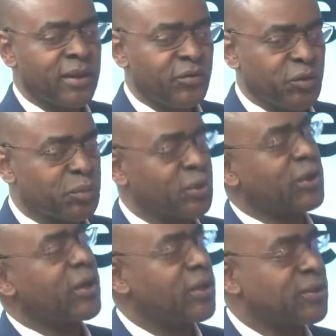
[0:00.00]
If you put
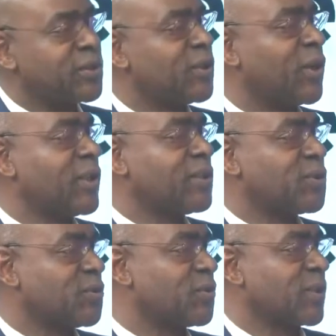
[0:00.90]

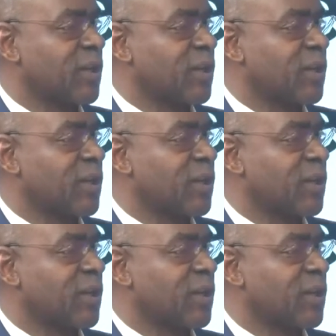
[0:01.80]
$100 through the